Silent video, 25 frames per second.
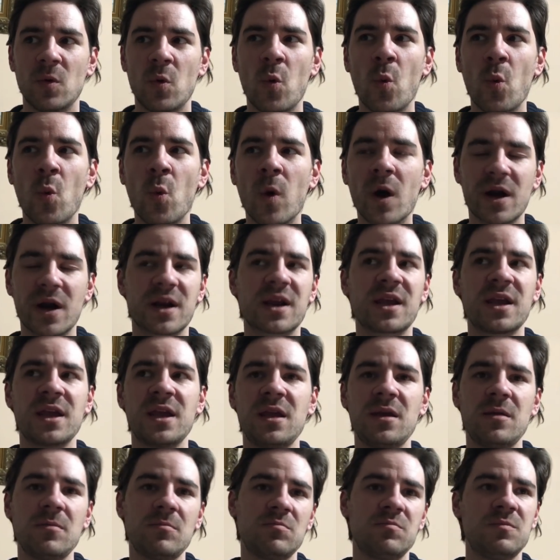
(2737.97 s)

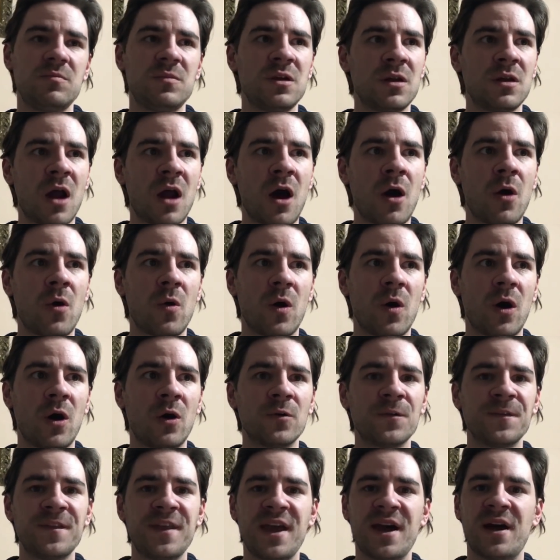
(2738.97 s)
working you know
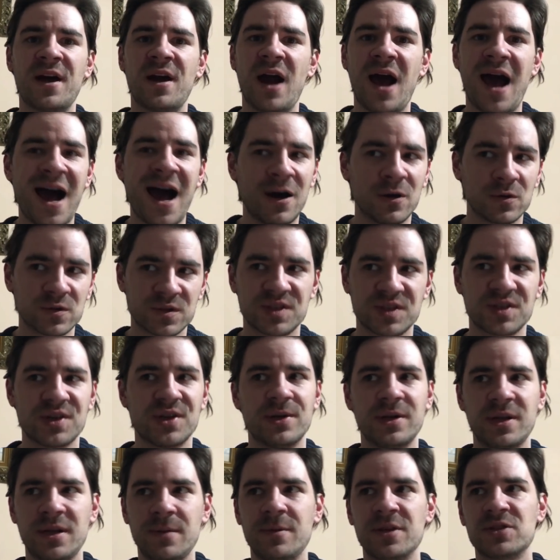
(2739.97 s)
on their outer
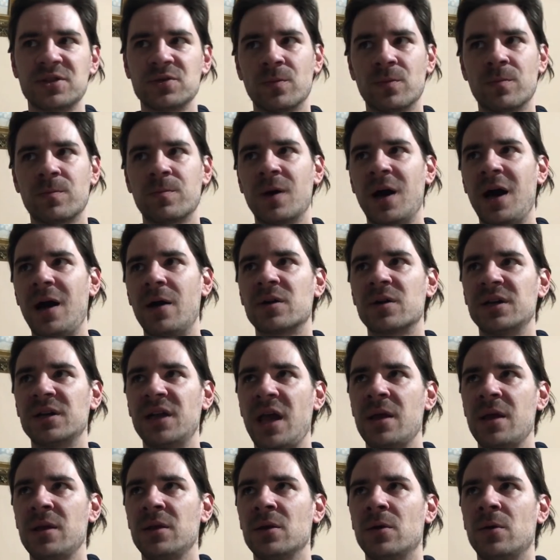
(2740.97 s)
limits how can
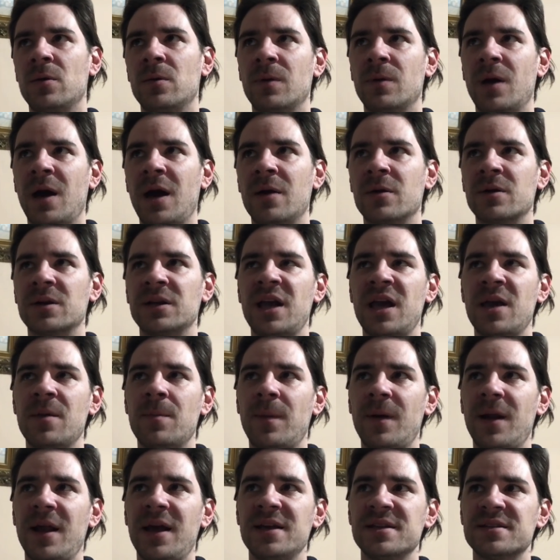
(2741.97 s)
i know how can i
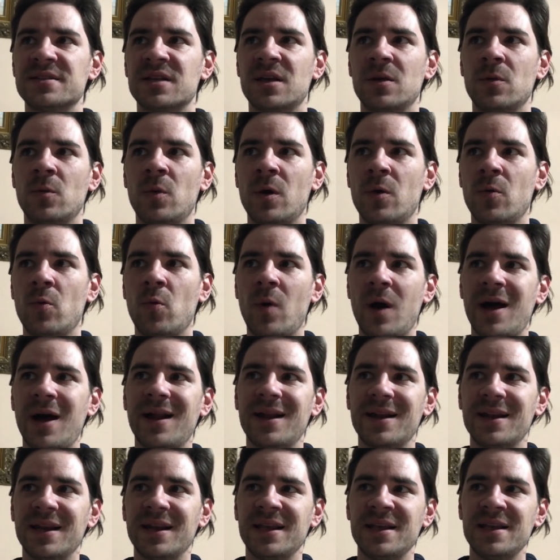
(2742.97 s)
place it well
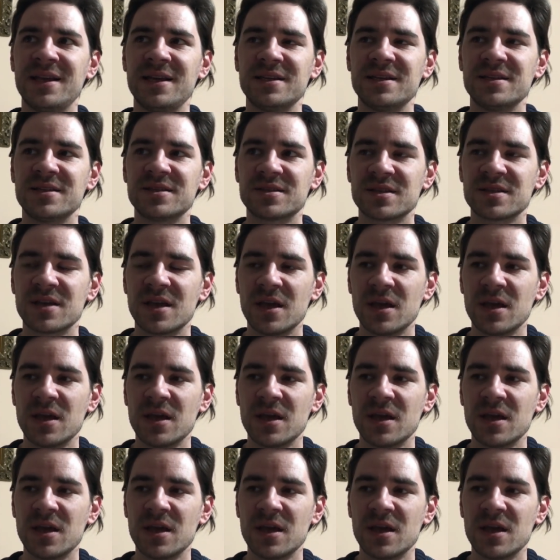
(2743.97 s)
one is